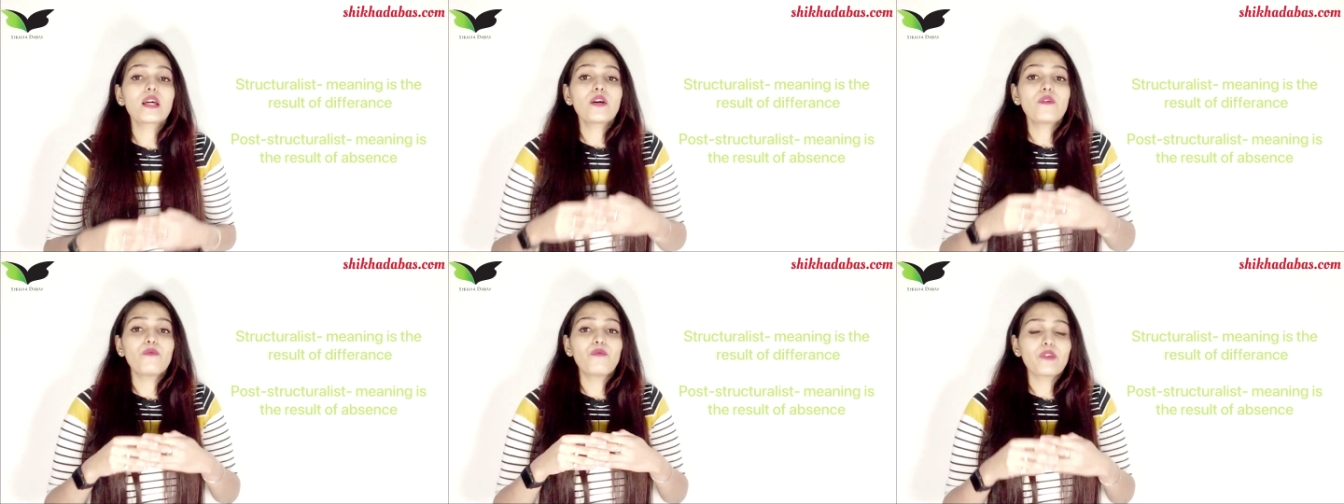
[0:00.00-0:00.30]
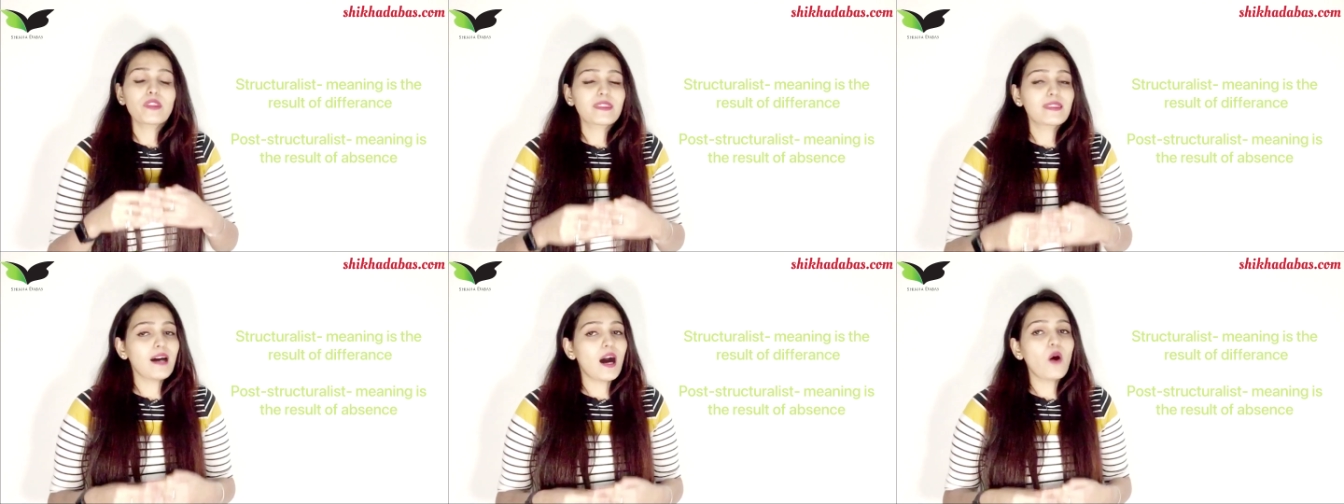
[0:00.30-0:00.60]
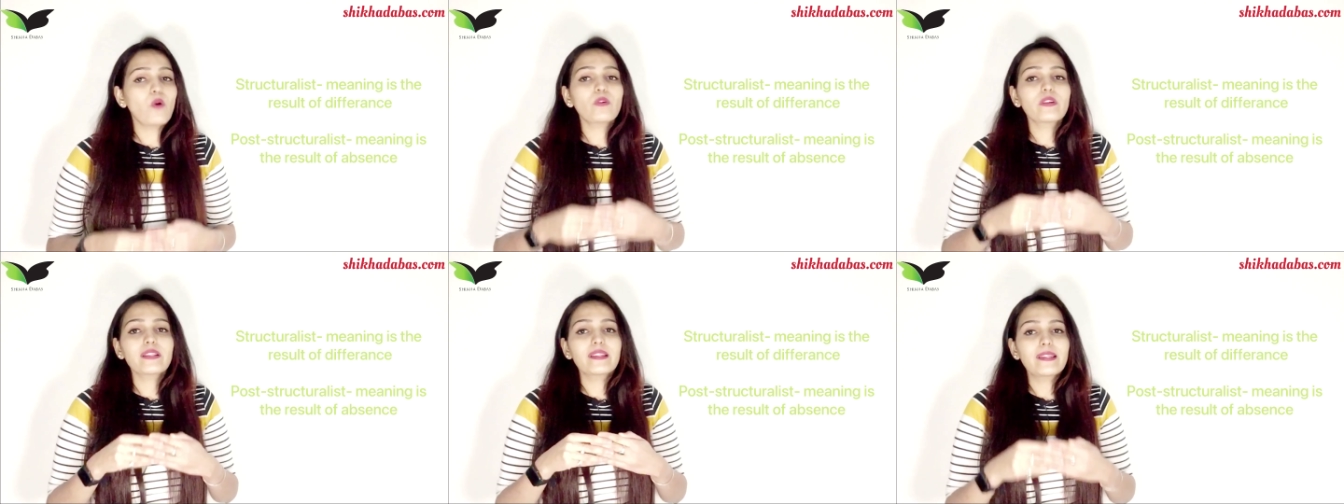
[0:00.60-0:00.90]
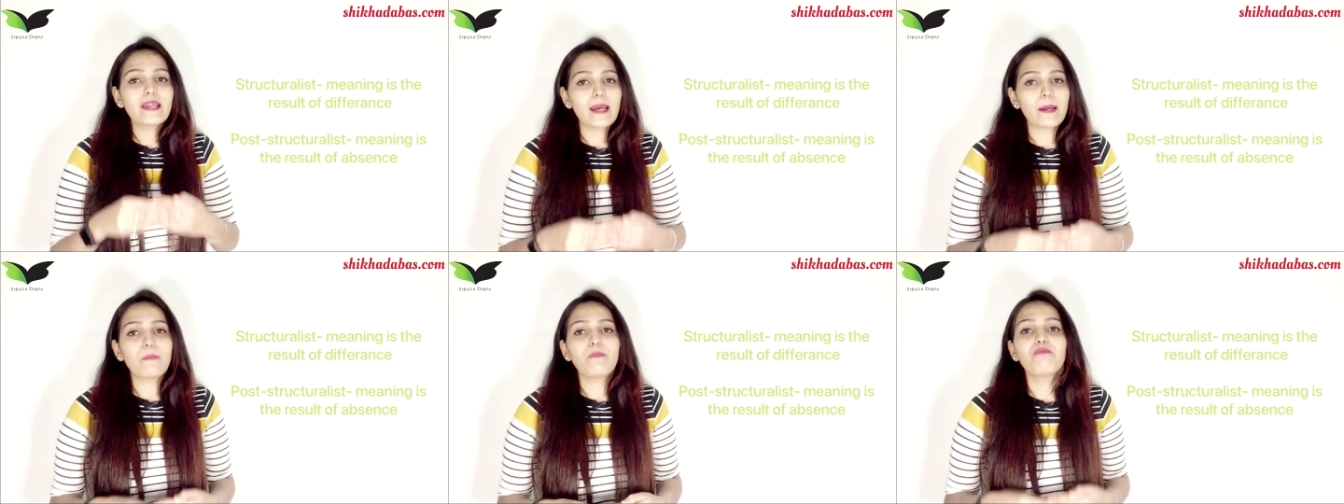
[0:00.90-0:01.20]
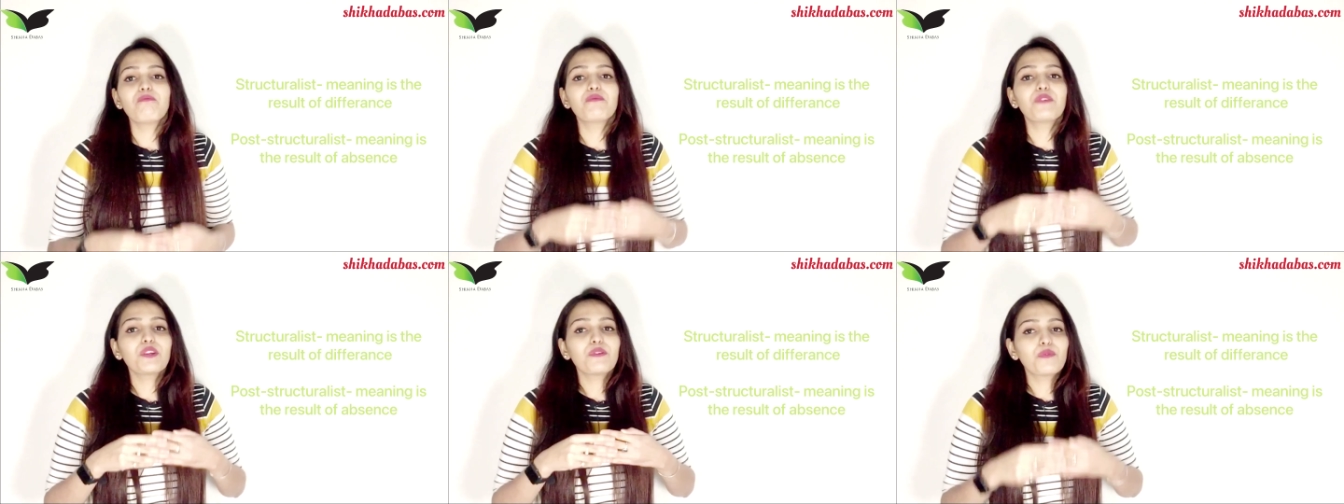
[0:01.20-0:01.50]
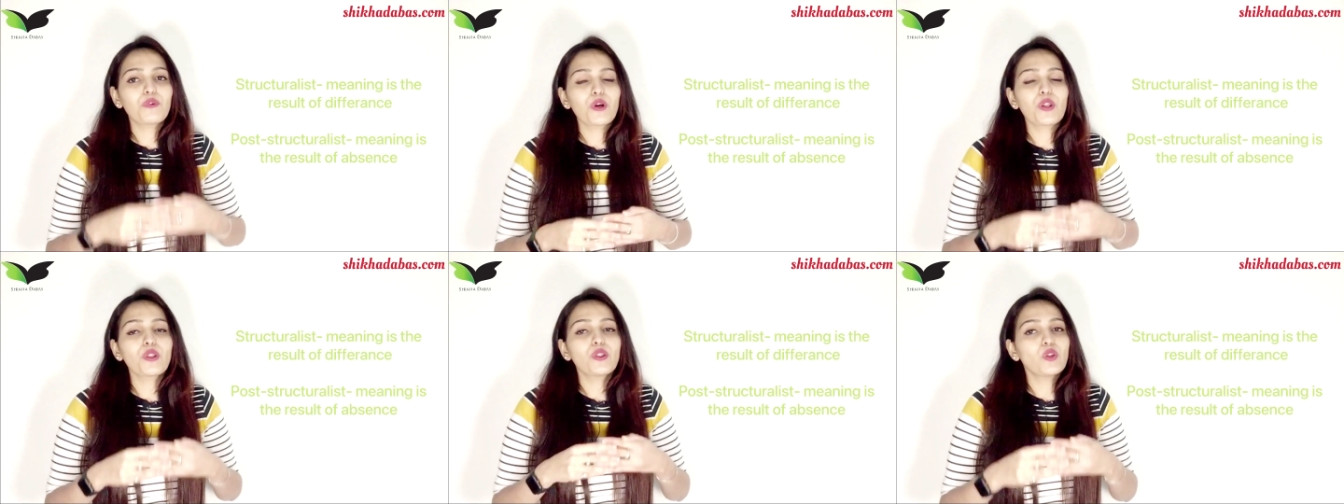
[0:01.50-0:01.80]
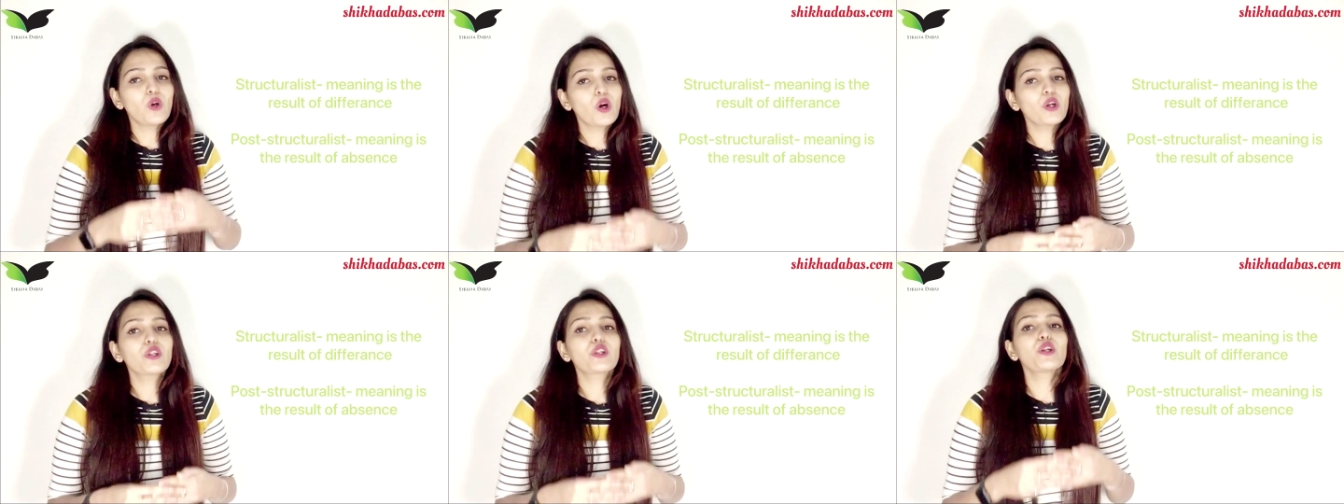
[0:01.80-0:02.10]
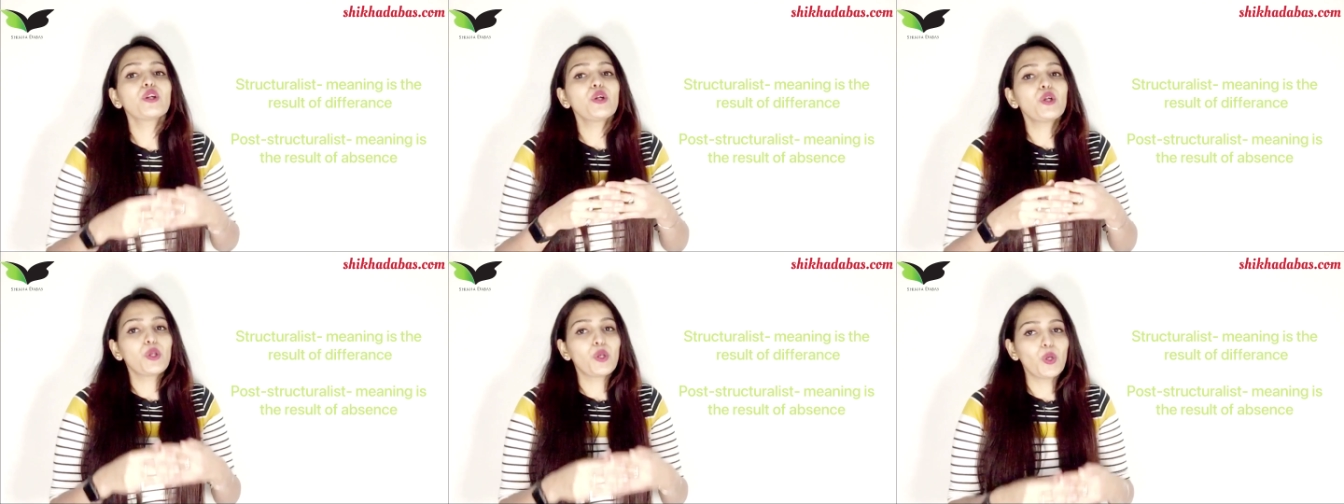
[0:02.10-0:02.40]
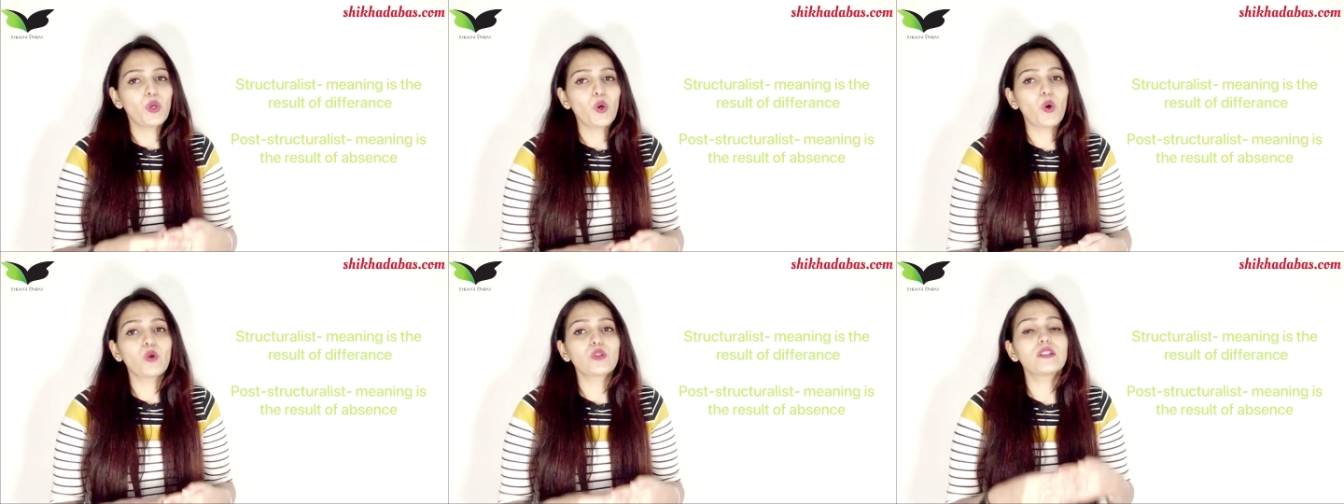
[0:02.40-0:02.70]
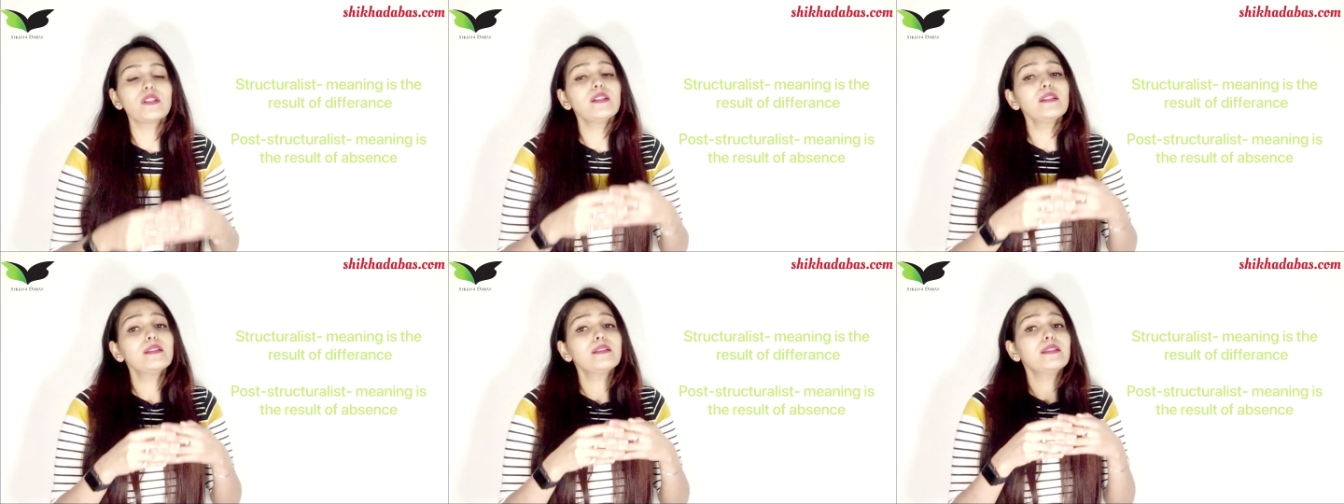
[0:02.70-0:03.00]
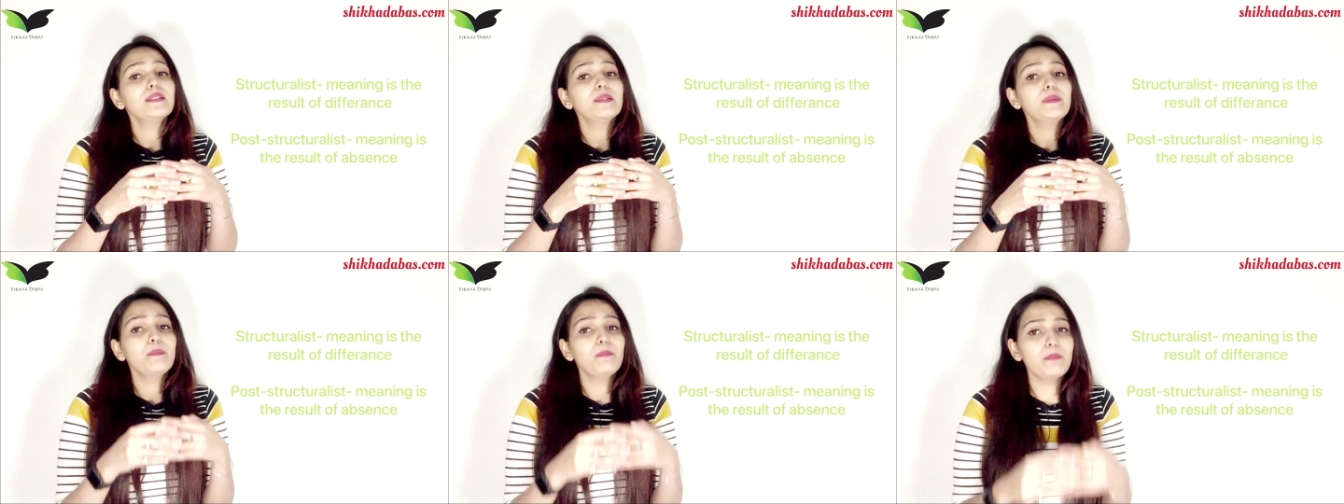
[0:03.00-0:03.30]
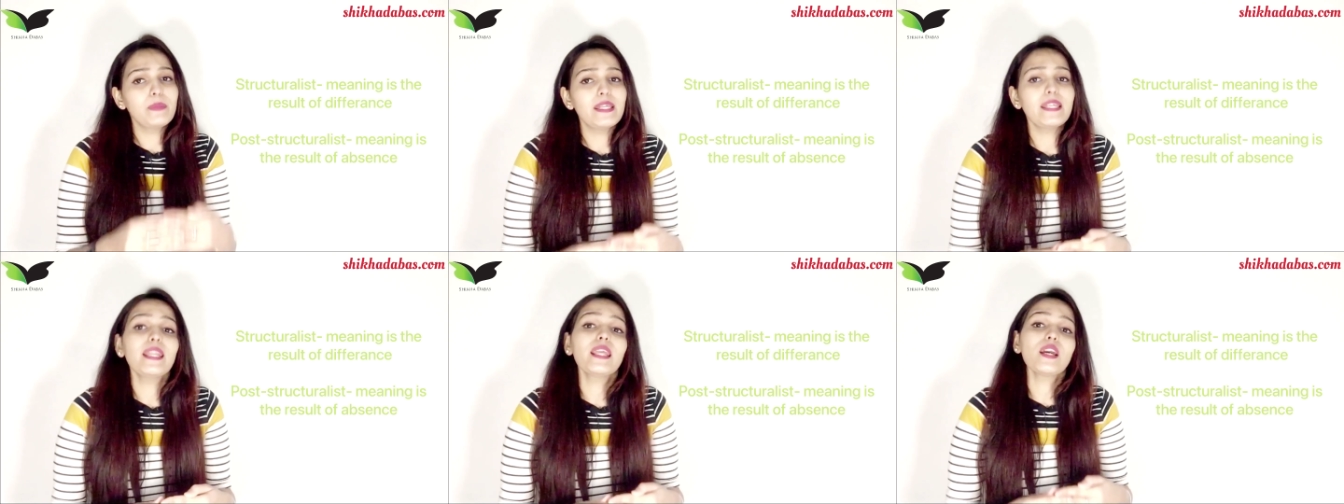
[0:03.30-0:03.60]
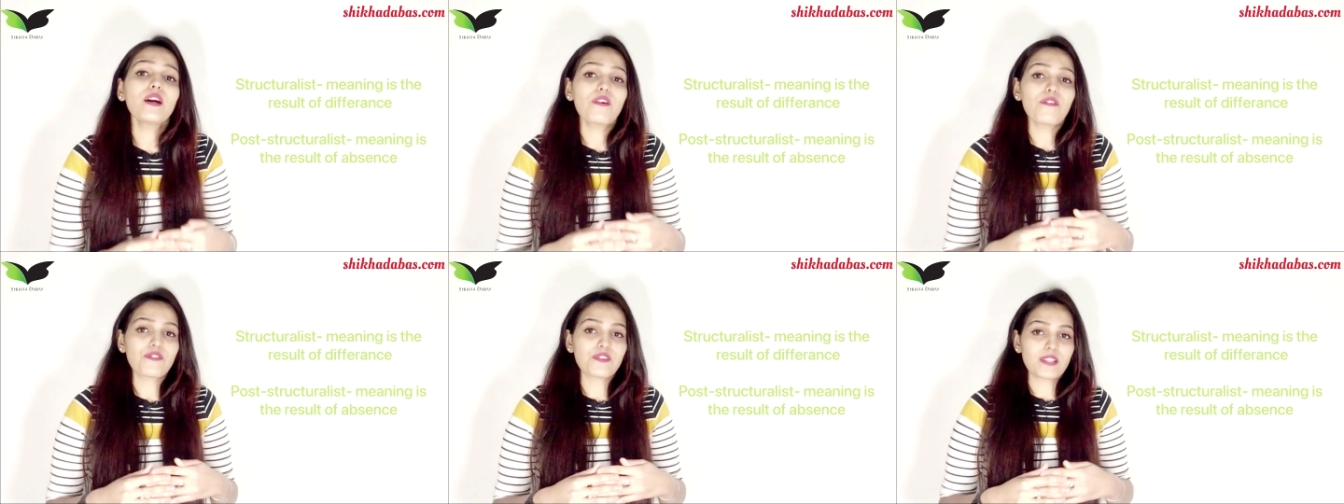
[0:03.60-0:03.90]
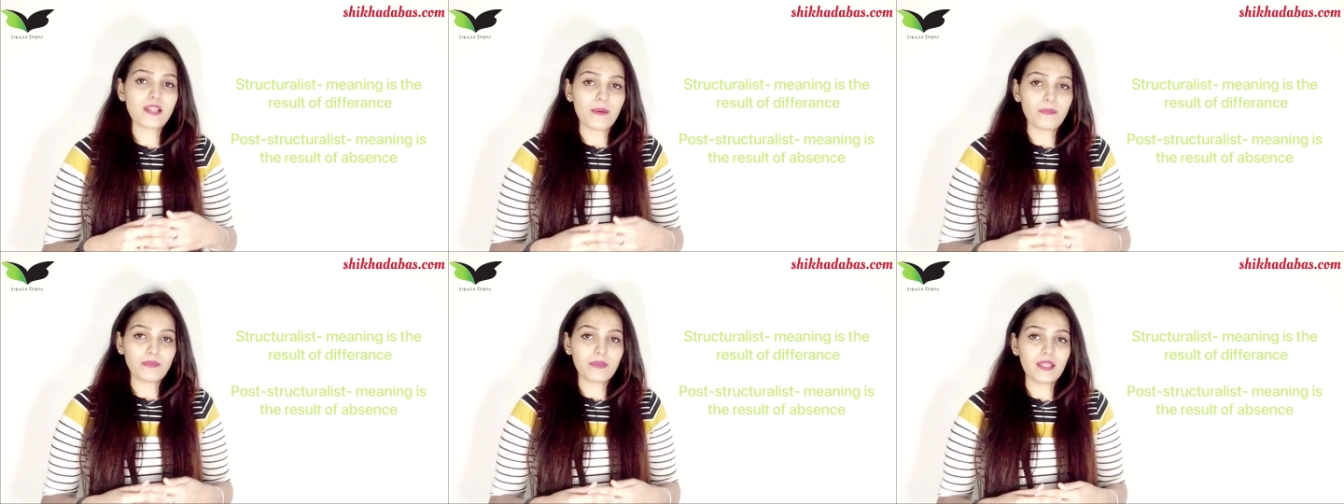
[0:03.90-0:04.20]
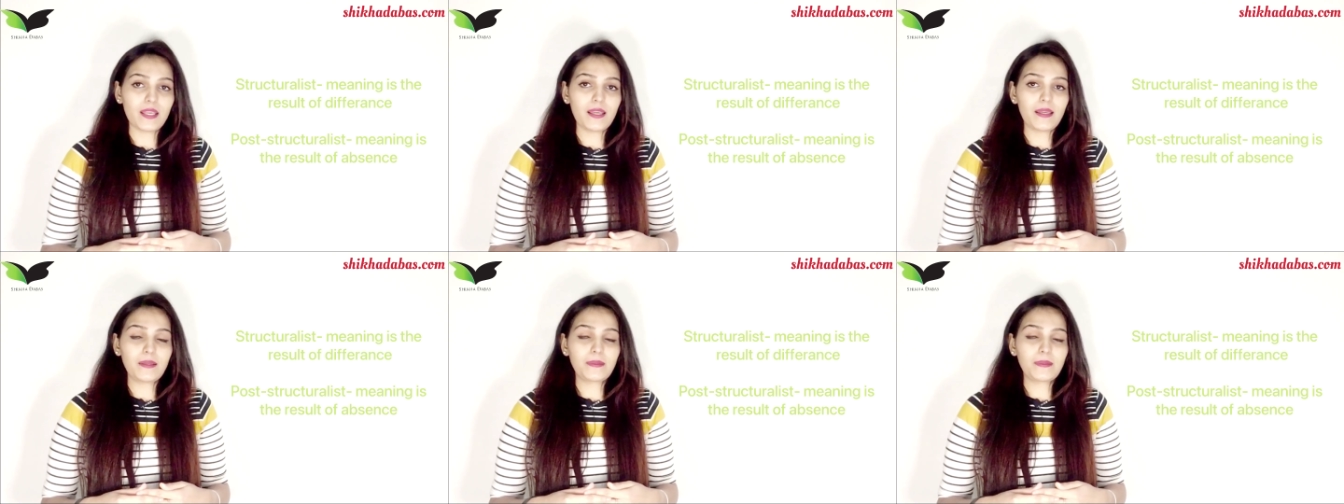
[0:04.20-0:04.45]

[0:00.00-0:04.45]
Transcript: without them we would not know the meaning of something.